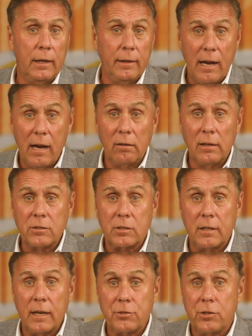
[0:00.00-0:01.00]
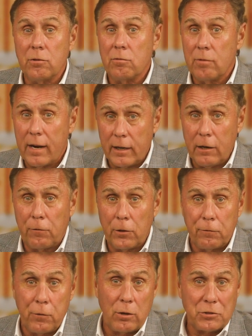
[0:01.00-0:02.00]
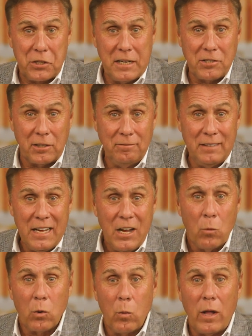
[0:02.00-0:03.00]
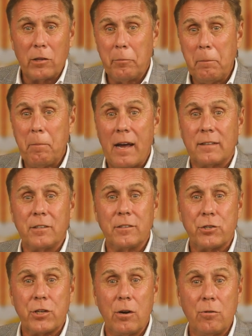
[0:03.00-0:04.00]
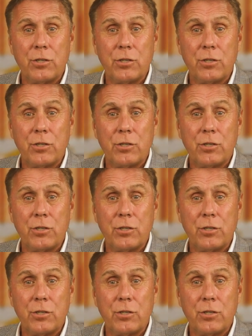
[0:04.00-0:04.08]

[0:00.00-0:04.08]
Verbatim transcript: And now let's get you ready for the fall season. We're welcoming back to the show